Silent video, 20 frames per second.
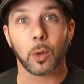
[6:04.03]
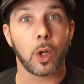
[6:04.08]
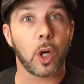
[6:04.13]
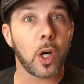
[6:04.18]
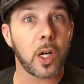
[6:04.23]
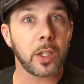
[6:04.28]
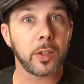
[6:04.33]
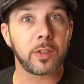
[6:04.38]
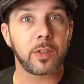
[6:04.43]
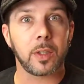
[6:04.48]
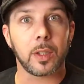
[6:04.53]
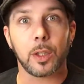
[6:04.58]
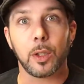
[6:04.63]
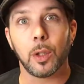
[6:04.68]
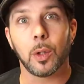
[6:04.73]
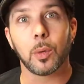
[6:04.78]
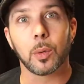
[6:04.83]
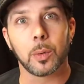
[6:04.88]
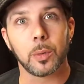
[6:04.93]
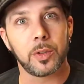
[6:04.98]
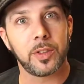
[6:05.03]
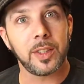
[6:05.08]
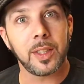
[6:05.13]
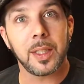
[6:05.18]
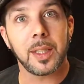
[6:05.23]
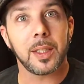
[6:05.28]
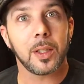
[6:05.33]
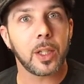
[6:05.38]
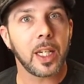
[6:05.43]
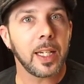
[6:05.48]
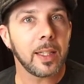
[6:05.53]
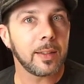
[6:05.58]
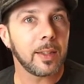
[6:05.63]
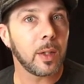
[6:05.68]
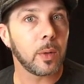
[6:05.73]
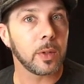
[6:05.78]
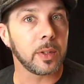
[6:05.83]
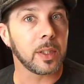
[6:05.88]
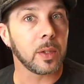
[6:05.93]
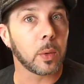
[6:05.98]
lost. You don't see, you can't
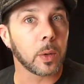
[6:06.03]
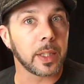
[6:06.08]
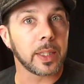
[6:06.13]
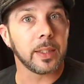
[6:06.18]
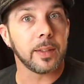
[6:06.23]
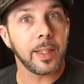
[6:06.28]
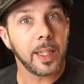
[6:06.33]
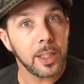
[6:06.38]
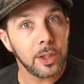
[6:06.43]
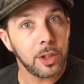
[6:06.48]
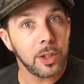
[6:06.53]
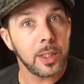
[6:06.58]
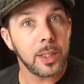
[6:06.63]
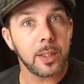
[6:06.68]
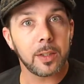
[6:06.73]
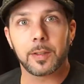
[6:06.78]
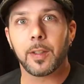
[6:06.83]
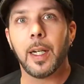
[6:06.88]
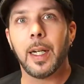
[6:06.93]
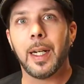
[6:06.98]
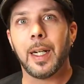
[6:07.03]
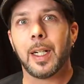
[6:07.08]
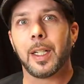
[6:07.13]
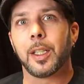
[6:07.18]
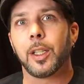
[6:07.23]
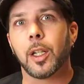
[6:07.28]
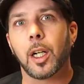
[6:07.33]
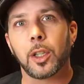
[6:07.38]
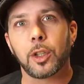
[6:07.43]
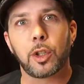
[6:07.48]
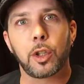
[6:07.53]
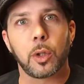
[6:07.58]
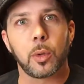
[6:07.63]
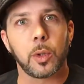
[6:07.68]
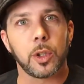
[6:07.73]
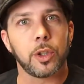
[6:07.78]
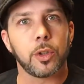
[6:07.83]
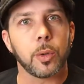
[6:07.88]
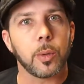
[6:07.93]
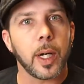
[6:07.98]
tell what the orientation is. You're not sure
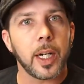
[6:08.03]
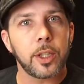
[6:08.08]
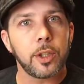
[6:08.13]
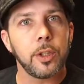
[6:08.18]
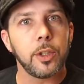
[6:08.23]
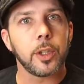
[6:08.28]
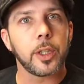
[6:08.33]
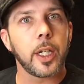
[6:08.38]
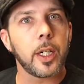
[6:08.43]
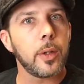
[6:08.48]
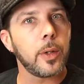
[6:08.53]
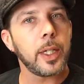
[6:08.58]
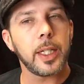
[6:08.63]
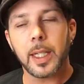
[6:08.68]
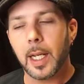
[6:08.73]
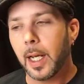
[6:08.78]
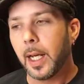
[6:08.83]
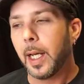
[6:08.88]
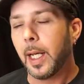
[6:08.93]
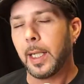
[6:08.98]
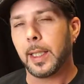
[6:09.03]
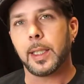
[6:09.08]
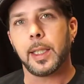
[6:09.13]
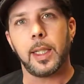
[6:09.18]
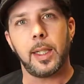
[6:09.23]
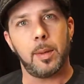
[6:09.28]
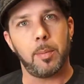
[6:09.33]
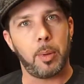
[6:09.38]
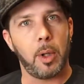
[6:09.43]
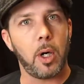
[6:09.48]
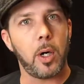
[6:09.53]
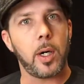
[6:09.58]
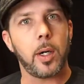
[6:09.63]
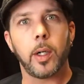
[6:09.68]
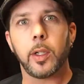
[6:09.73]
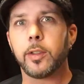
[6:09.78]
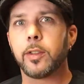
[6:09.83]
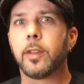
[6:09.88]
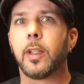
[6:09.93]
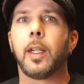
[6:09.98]
which direction you're going. You hit
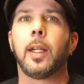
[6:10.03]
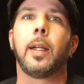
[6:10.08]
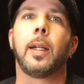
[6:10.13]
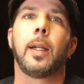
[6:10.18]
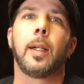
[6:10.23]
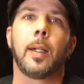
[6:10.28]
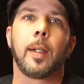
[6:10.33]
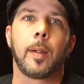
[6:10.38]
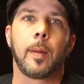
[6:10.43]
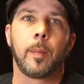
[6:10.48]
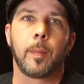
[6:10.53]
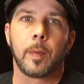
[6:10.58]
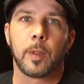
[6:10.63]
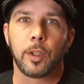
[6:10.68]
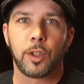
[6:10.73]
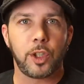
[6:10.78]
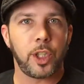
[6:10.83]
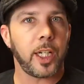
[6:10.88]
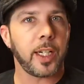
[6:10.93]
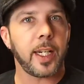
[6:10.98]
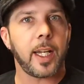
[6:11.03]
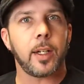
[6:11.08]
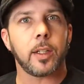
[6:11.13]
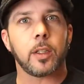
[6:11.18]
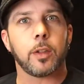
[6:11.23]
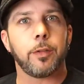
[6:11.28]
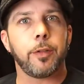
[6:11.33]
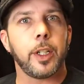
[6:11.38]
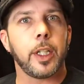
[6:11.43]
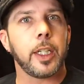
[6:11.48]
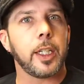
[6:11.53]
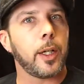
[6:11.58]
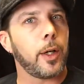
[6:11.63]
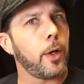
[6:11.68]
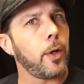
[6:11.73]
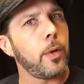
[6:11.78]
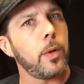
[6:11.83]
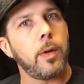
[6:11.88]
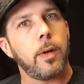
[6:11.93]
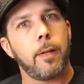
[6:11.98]
pause, check out your
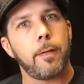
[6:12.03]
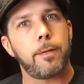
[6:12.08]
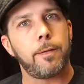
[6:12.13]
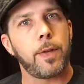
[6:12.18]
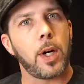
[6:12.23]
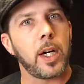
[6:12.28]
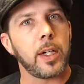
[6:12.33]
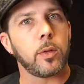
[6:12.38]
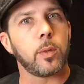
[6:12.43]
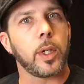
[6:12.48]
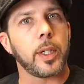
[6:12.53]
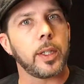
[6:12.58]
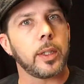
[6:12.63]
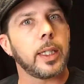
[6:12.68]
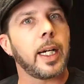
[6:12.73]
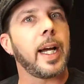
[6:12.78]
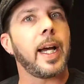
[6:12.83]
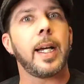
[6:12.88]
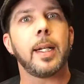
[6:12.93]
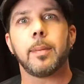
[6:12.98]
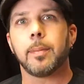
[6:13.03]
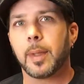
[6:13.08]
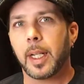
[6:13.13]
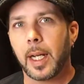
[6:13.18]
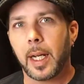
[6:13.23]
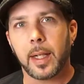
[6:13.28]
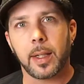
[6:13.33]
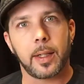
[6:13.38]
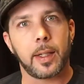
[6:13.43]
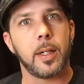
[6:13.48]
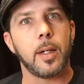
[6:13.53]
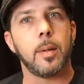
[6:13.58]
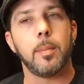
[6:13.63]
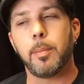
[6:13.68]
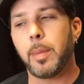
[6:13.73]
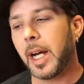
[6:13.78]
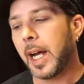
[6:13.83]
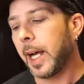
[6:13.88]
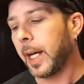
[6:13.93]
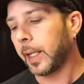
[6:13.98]
video, find where you're at, and come
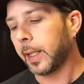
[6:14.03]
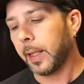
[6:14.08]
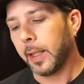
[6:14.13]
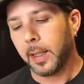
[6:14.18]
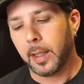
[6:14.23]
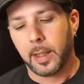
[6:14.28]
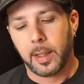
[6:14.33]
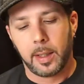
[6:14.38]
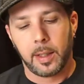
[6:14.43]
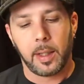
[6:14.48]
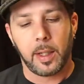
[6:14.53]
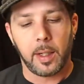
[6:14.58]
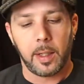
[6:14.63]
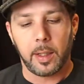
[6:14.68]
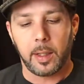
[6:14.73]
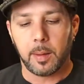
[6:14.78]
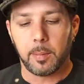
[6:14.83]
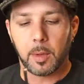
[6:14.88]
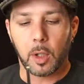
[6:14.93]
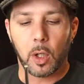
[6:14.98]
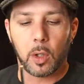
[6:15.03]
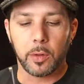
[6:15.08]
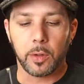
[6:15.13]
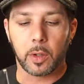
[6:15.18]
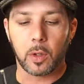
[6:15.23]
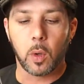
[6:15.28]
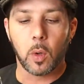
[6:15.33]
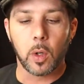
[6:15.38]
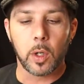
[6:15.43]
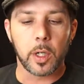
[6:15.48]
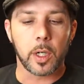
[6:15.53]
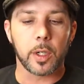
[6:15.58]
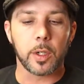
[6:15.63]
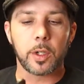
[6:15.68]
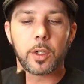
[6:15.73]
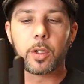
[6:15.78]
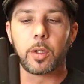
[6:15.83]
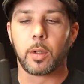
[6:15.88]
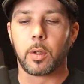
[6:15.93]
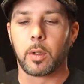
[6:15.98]
back. On the
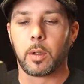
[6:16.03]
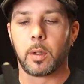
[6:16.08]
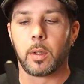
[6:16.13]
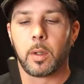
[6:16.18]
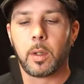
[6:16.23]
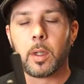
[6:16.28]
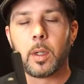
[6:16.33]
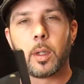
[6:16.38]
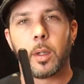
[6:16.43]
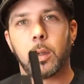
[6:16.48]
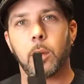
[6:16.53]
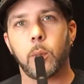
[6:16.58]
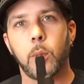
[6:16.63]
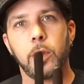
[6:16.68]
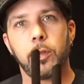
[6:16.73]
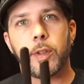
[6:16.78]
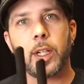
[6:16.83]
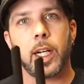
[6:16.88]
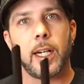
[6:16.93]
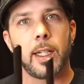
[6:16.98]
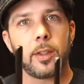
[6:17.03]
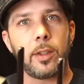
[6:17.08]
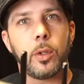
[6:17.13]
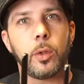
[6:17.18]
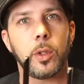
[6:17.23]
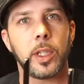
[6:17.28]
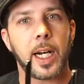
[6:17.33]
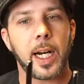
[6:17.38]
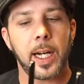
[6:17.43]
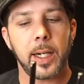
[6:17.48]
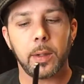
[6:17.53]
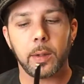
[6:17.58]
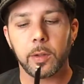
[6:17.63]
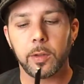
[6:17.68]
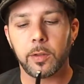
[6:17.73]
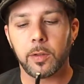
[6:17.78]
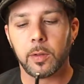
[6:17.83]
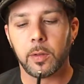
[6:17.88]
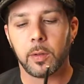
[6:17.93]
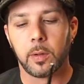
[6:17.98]
corners, we've got two
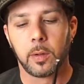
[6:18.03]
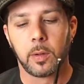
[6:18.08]
dials.